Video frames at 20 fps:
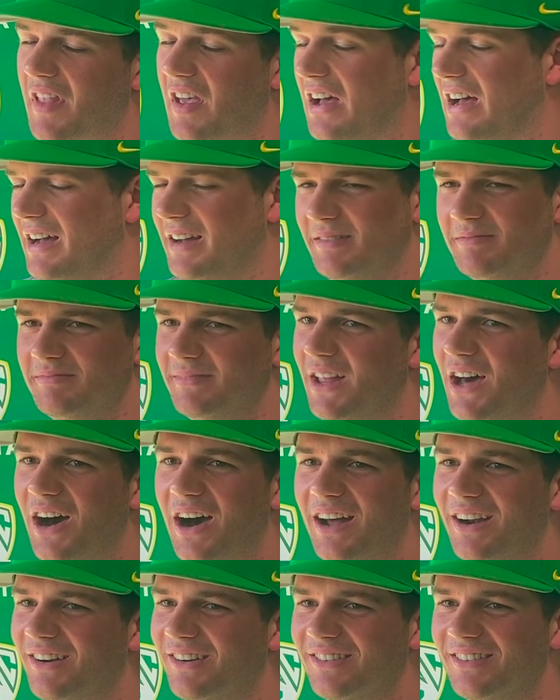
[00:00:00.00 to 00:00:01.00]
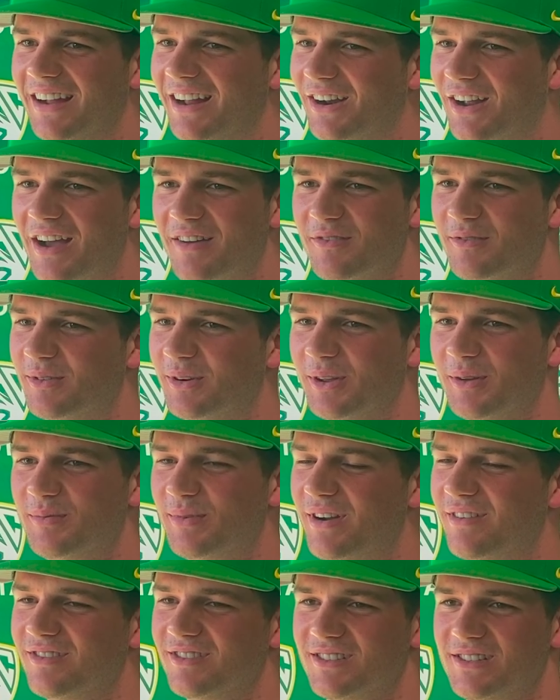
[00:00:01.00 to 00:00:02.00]
Or? No, I don't have a really
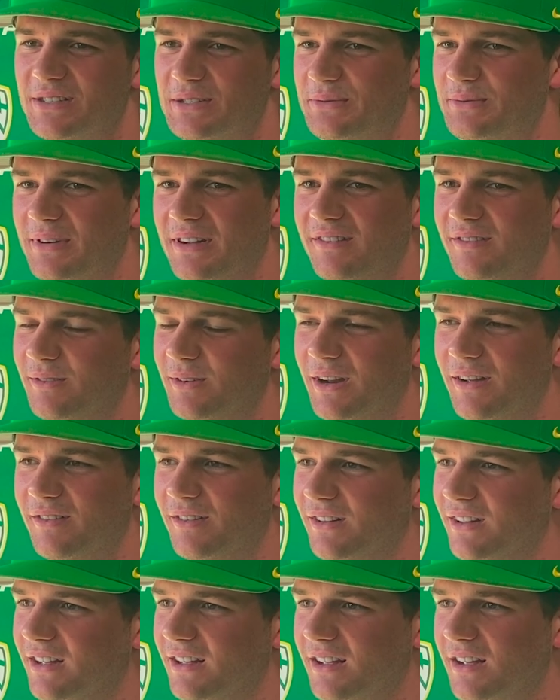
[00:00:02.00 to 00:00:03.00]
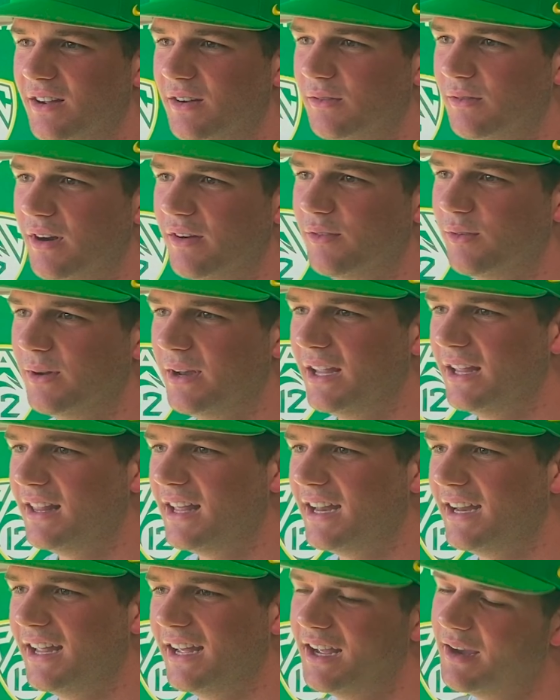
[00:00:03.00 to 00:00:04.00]
preference. It's whatever we need
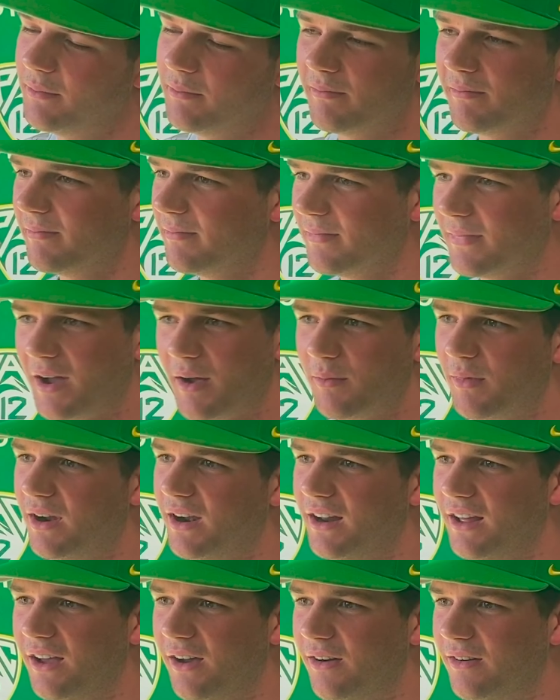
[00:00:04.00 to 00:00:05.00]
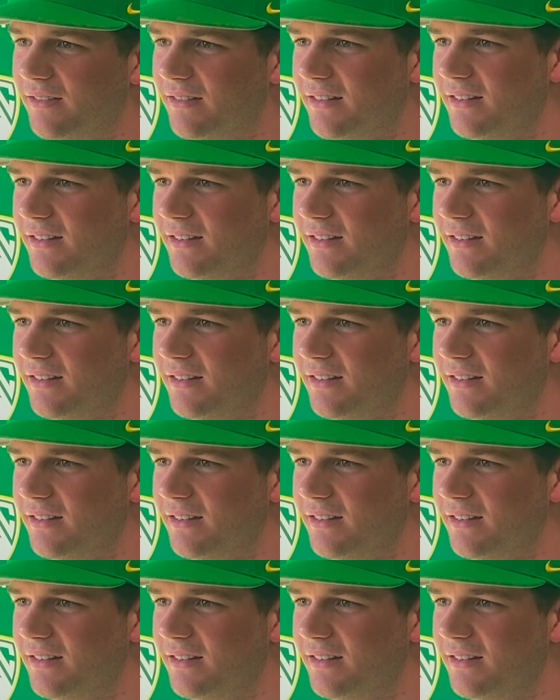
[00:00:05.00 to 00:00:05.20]
that day. I'm ready to go.